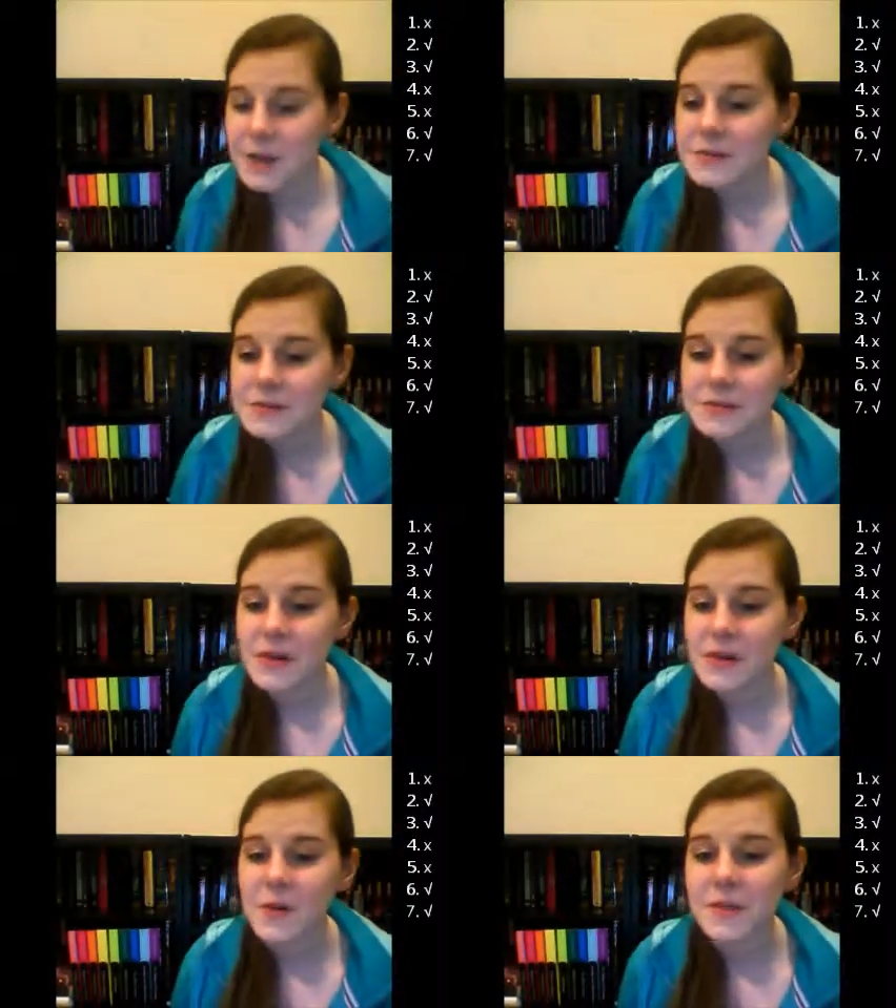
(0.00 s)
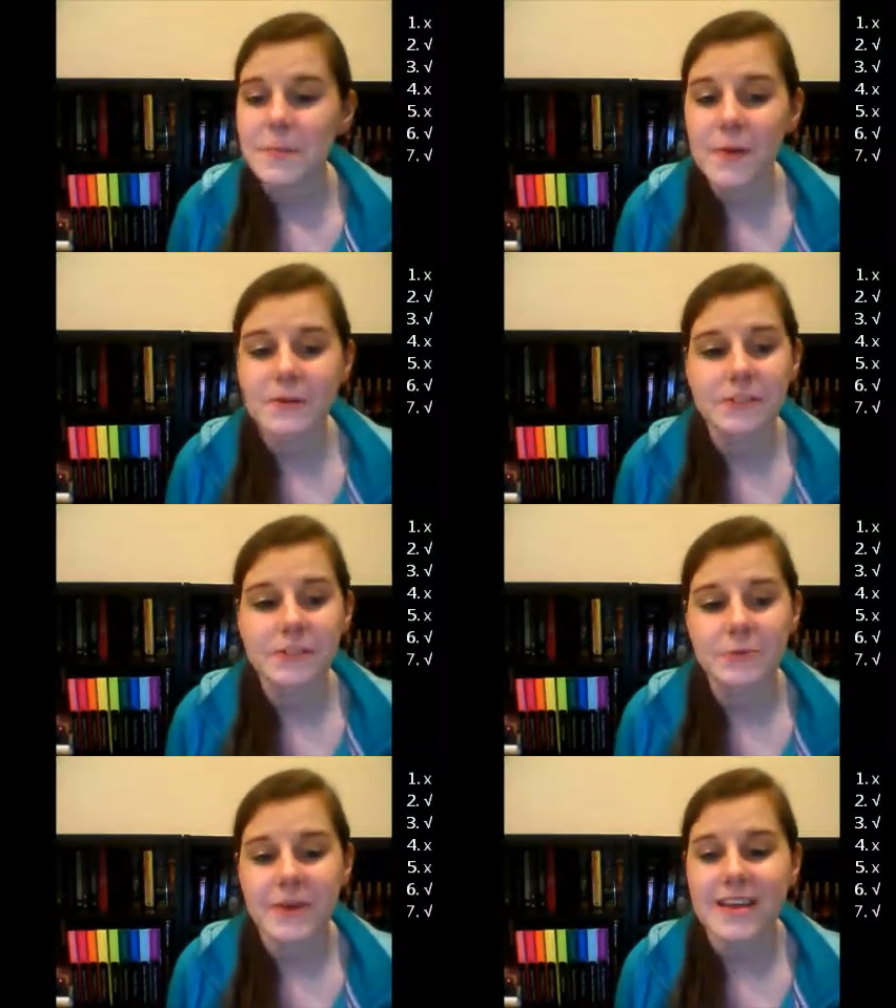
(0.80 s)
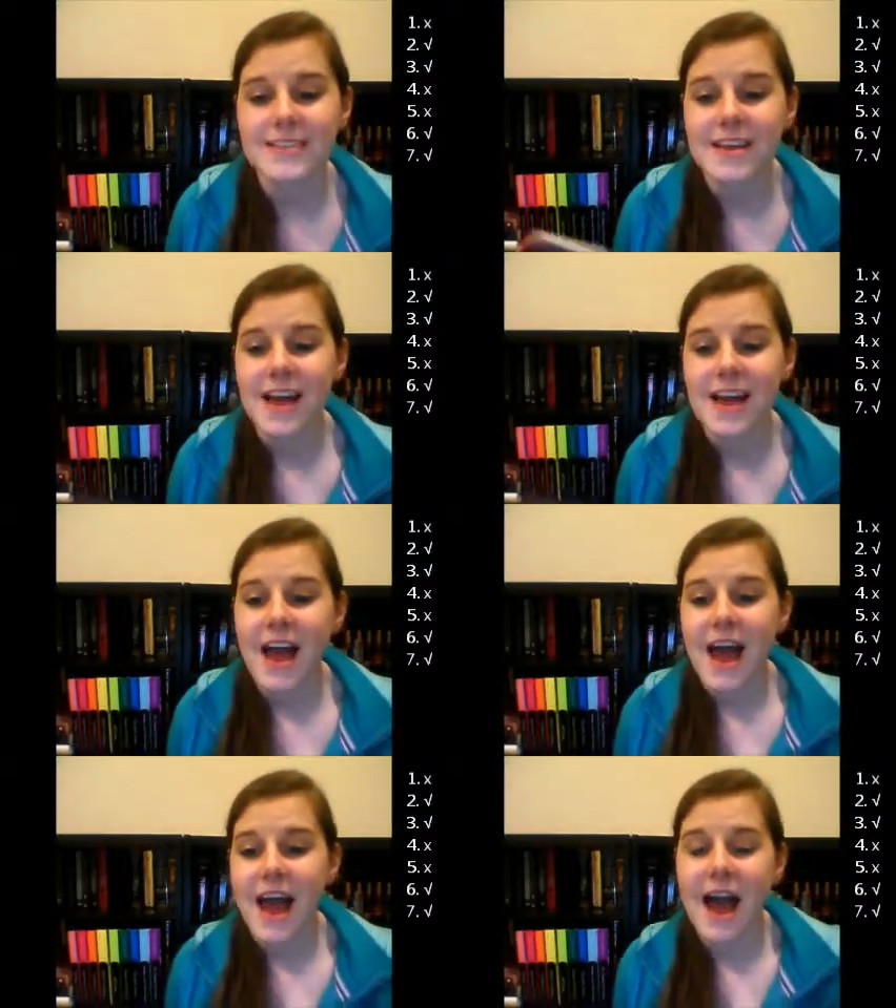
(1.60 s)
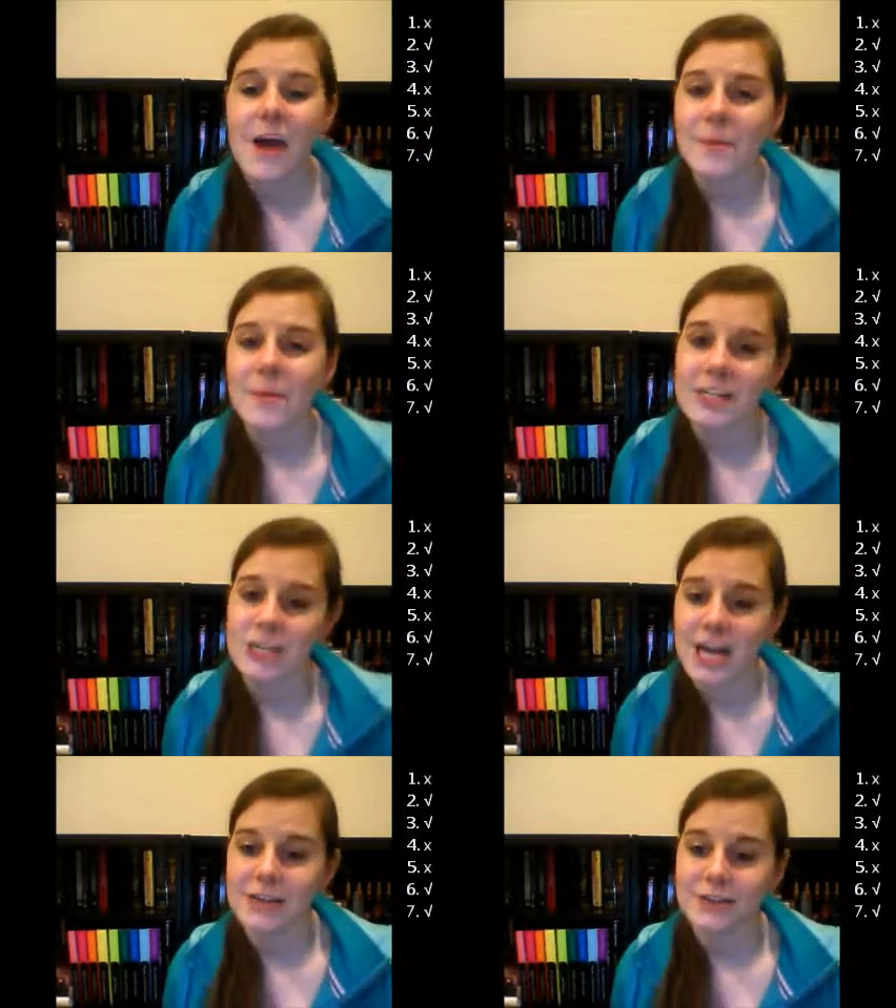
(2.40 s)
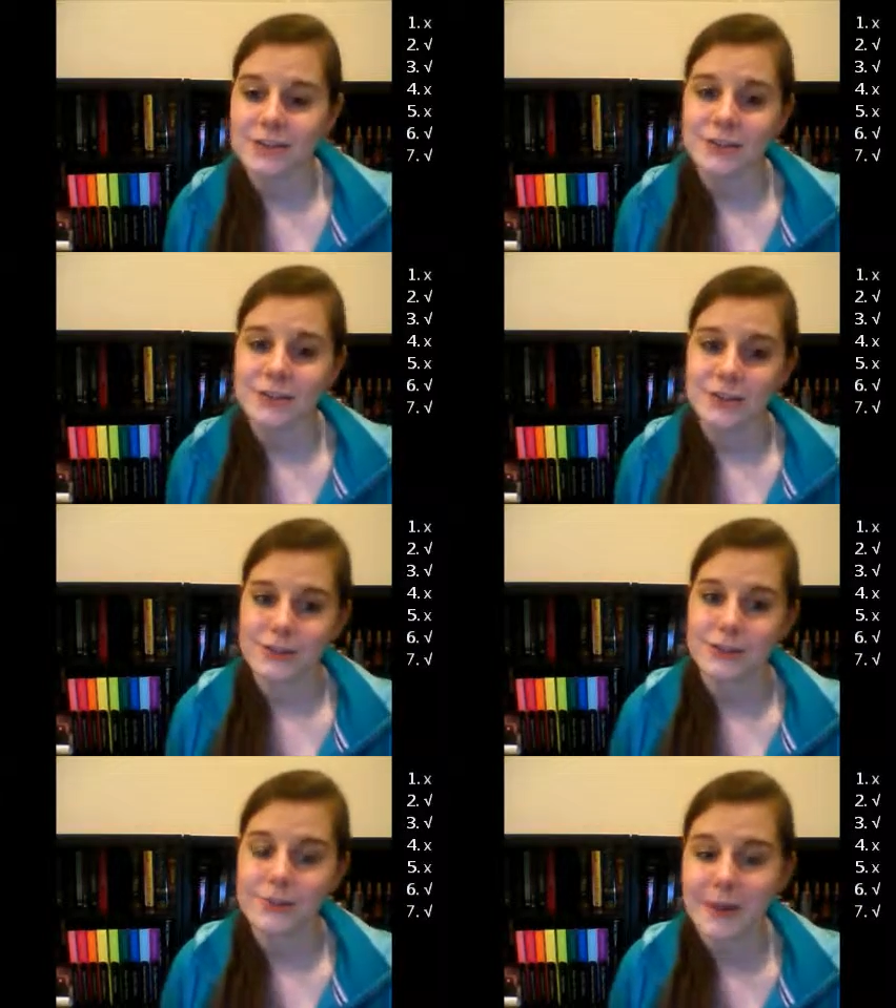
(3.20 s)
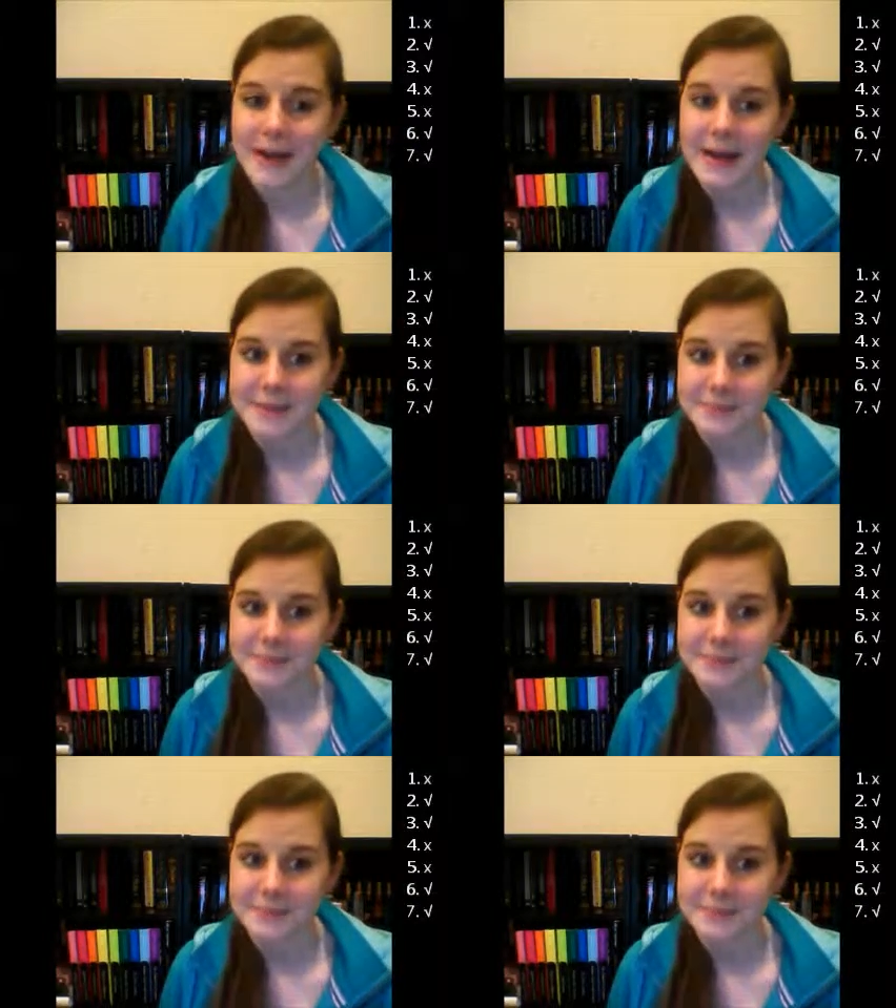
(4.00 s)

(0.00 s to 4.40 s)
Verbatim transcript: So the bonus was, how many challenges could you combine?